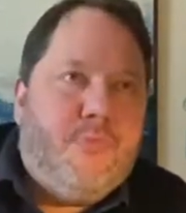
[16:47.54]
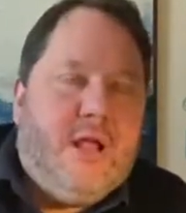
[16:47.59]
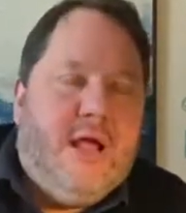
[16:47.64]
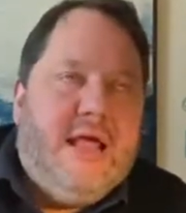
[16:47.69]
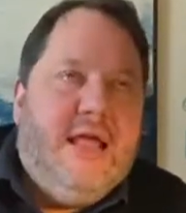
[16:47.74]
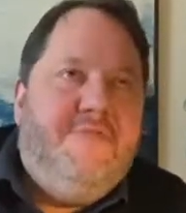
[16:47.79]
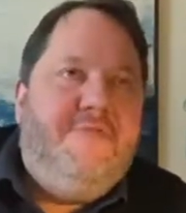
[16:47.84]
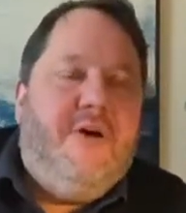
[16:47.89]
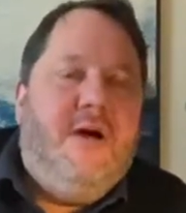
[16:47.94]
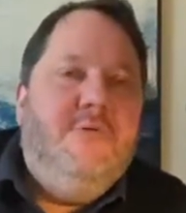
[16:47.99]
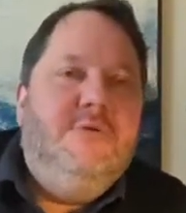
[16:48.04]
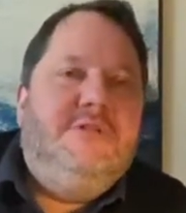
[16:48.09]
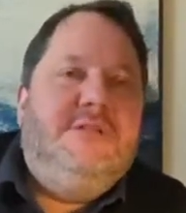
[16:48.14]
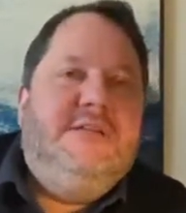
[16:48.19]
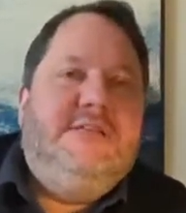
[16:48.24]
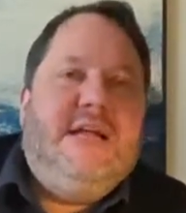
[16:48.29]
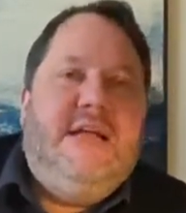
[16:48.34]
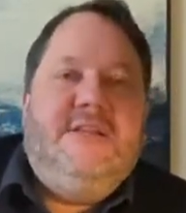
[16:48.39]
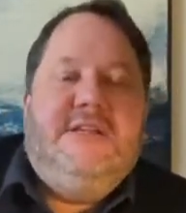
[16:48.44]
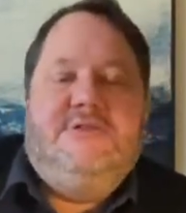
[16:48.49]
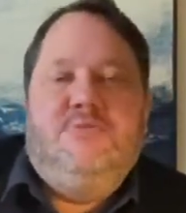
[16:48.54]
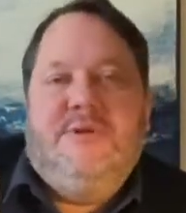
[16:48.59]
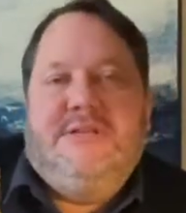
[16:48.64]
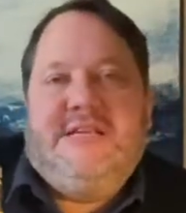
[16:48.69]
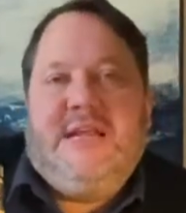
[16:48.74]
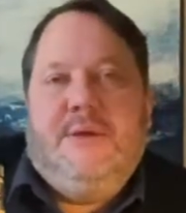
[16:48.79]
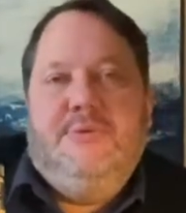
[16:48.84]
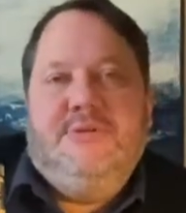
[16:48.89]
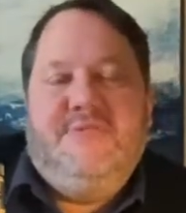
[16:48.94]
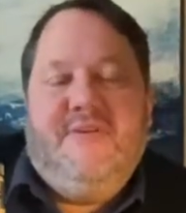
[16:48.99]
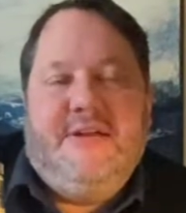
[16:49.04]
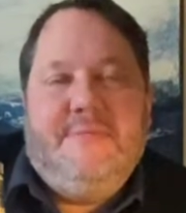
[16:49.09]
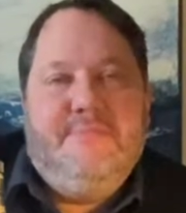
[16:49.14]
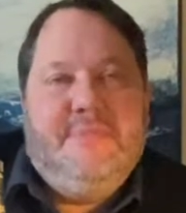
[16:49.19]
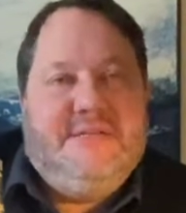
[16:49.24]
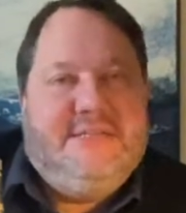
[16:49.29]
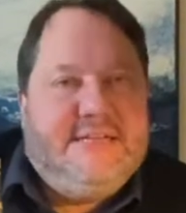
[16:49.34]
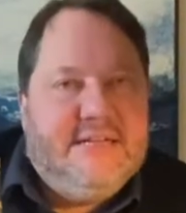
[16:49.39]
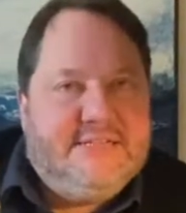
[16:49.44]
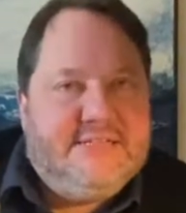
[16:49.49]
If I was to say this whiskey was very
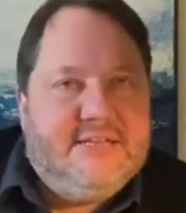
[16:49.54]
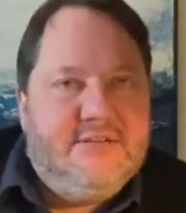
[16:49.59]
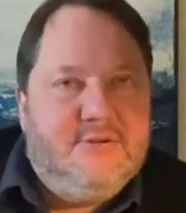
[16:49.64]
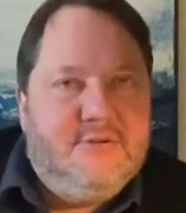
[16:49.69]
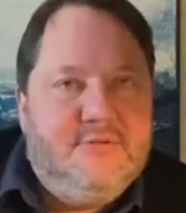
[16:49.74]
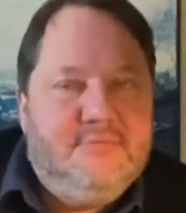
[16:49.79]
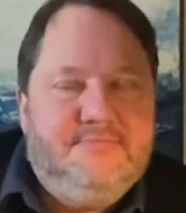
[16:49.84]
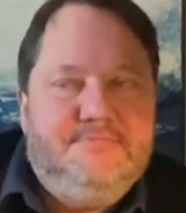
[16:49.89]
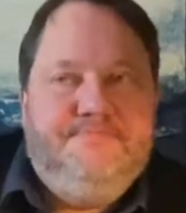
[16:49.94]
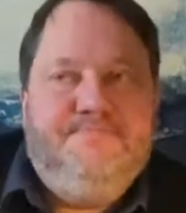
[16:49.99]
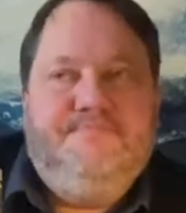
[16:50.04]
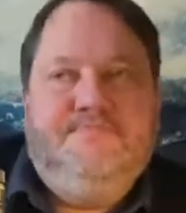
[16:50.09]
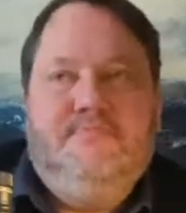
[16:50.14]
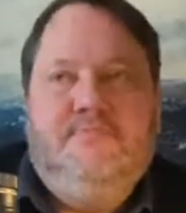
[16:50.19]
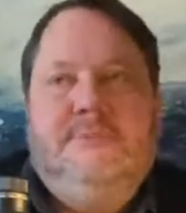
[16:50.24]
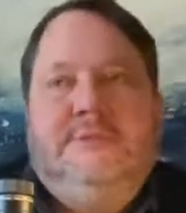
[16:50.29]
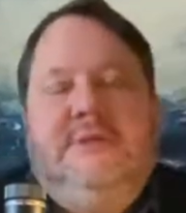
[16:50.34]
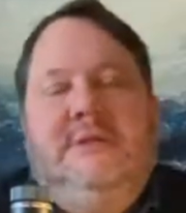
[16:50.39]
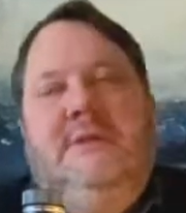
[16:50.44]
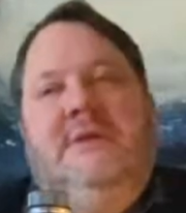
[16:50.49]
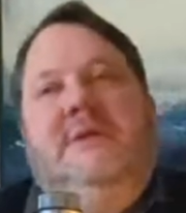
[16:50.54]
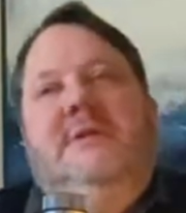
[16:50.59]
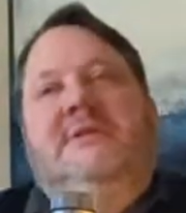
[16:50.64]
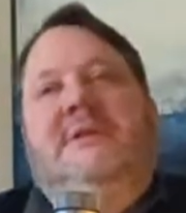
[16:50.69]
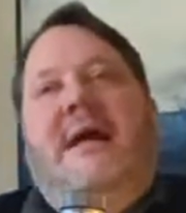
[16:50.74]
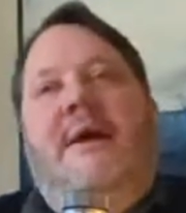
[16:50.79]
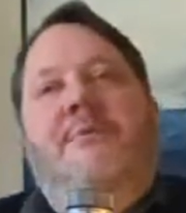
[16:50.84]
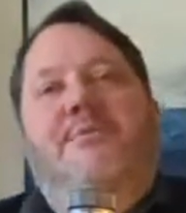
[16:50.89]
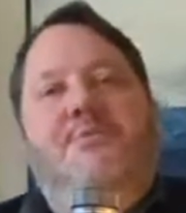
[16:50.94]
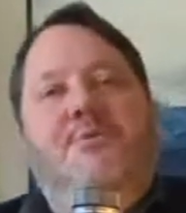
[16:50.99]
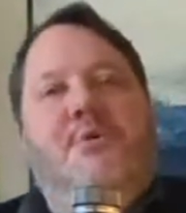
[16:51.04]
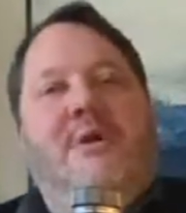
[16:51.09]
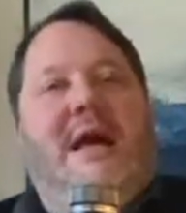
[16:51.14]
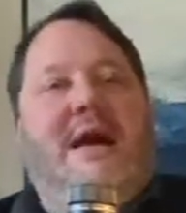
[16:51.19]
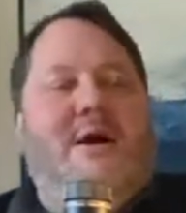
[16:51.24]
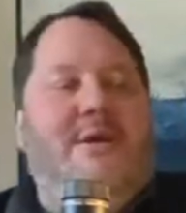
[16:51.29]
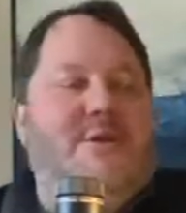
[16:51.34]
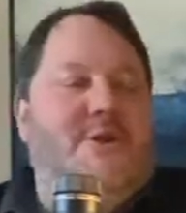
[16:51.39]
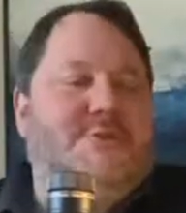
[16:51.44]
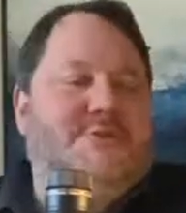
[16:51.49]
medicinal, that would rule
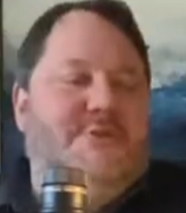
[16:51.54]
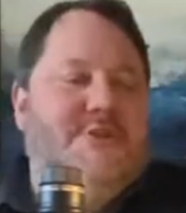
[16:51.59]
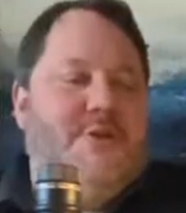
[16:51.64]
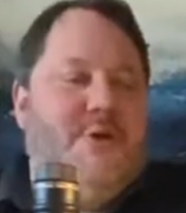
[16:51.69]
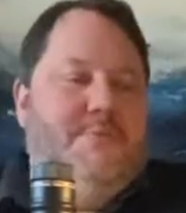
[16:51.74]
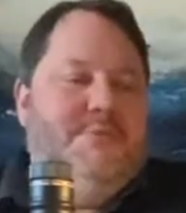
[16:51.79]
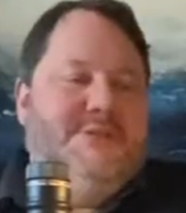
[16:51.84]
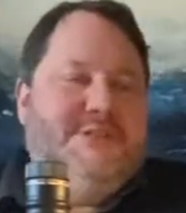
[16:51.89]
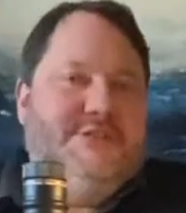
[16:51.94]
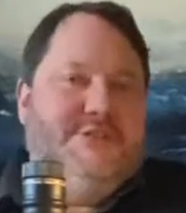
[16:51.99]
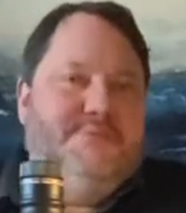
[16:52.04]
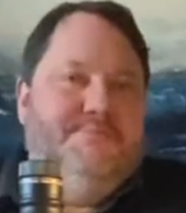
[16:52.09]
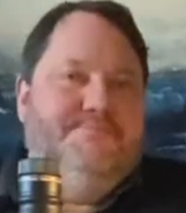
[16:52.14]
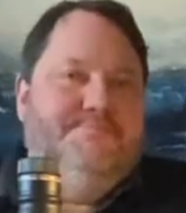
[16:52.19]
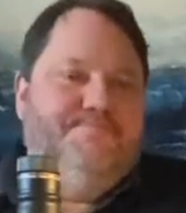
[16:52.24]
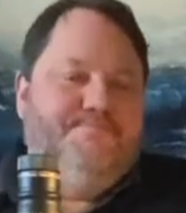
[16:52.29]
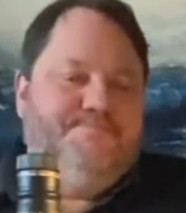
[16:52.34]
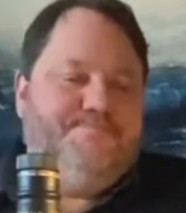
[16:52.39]
out a lot of the competition.